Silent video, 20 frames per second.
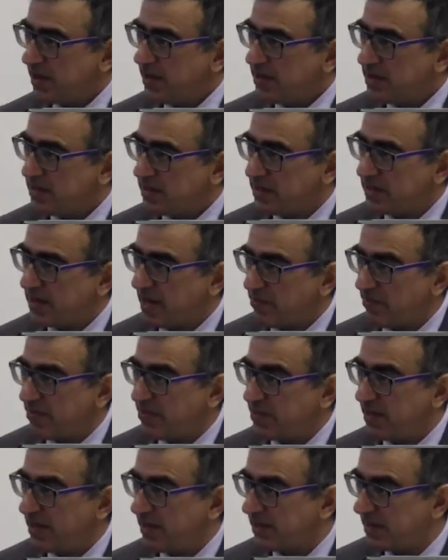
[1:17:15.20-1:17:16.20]
is
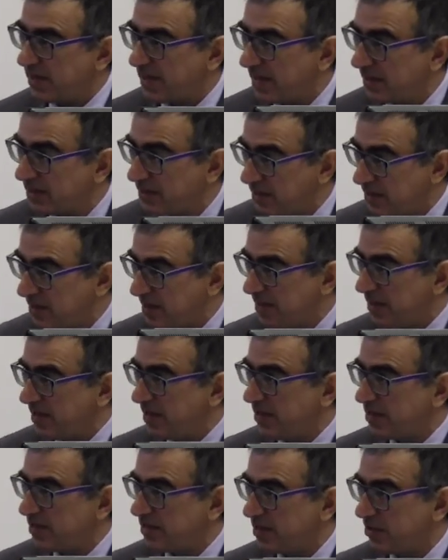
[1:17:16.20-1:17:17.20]
something that
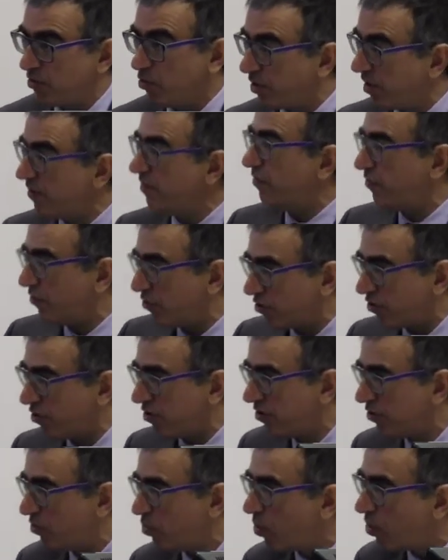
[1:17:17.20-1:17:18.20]
is looking for
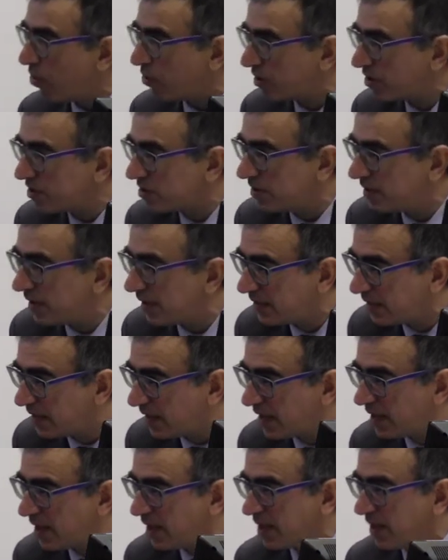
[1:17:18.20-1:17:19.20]
works that
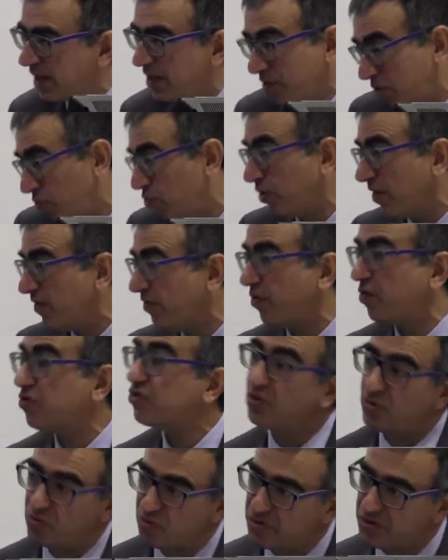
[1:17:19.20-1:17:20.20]
are looking for
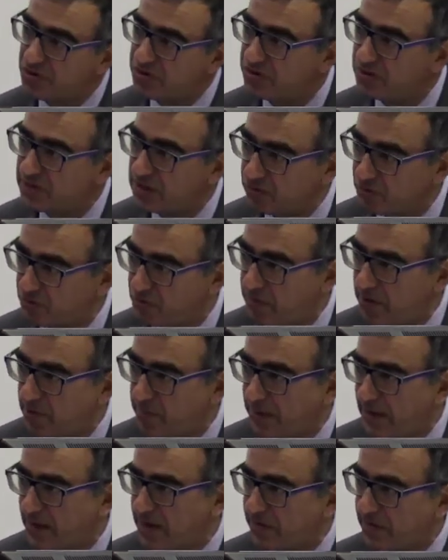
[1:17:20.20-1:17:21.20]
solutions that could be
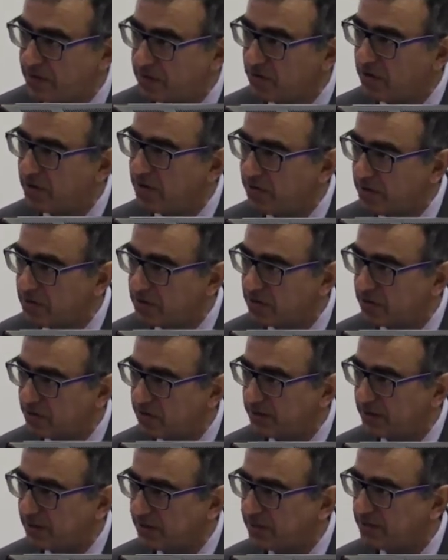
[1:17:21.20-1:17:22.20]
applied in this
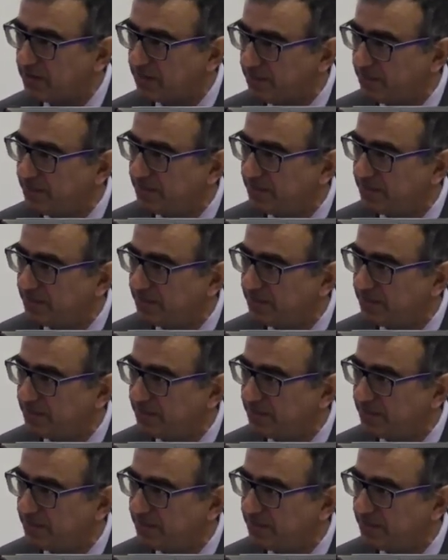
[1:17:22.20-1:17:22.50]
context.